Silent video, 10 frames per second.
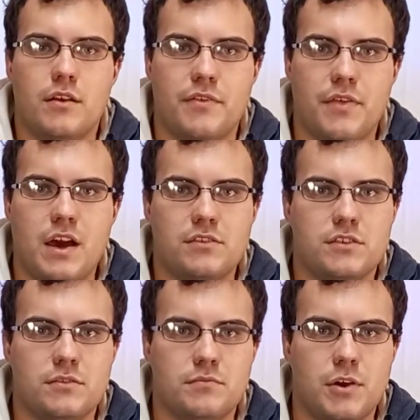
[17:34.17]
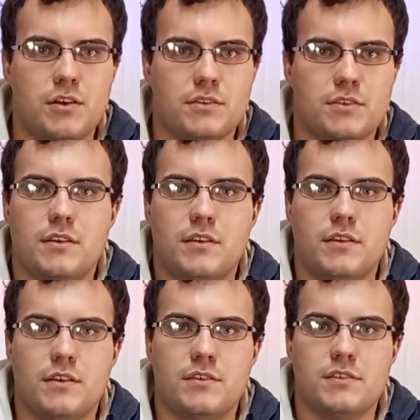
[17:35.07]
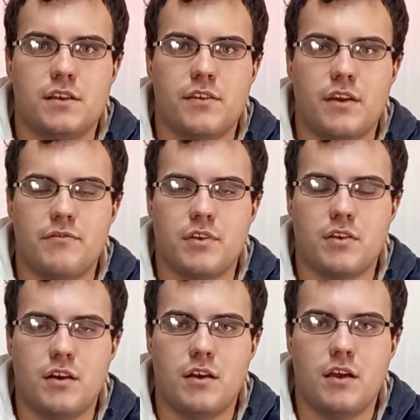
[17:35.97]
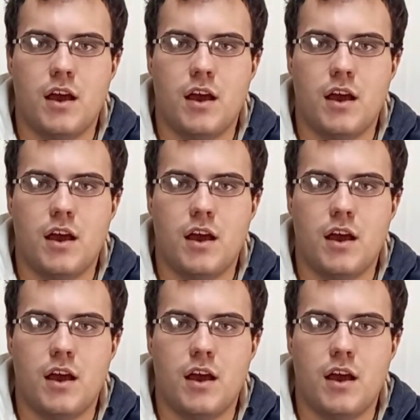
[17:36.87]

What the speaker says: $1,000 here in South Africa,